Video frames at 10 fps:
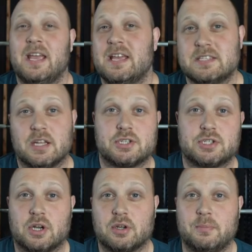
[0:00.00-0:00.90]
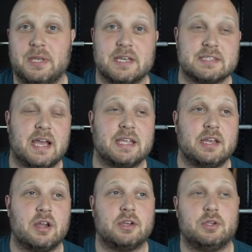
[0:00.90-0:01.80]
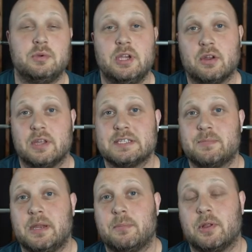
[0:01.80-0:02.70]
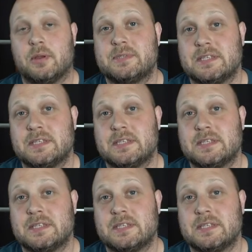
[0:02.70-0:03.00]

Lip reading: is going to struggle because I cannot do nearly as many pull-ups